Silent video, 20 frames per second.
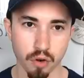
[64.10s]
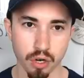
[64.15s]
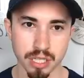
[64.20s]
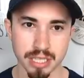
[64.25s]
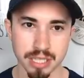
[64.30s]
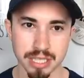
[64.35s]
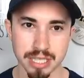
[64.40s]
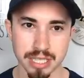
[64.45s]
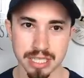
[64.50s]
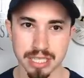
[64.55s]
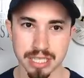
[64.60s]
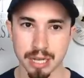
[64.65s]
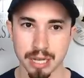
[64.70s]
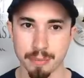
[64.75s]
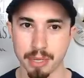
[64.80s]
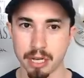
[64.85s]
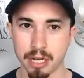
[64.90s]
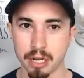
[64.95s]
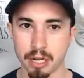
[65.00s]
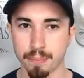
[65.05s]
this season. I
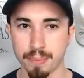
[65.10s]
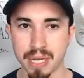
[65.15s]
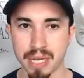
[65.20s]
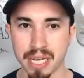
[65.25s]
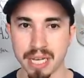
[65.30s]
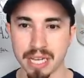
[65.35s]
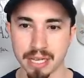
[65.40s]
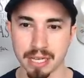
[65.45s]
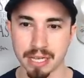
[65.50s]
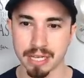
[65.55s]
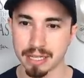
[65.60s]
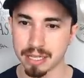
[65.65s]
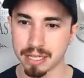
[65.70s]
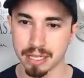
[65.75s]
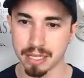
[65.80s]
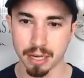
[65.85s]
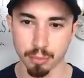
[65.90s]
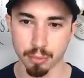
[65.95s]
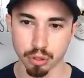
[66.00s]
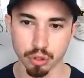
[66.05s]
mean, beating the
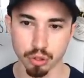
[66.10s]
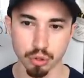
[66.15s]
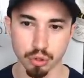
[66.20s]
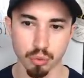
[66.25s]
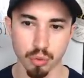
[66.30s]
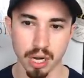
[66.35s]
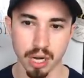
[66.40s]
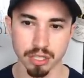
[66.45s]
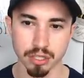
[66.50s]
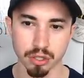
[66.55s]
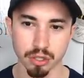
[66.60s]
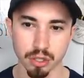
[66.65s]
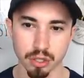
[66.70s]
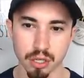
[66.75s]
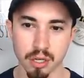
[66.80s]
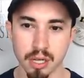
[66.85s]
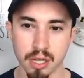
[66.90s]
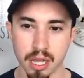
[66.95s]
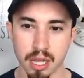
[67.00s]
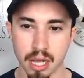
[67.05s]
number two wrestler
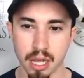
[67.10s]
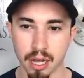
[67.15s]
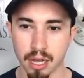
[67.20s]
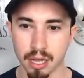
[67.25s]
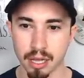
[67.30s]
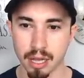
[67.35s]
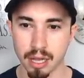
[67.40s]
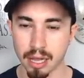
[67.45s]
uh,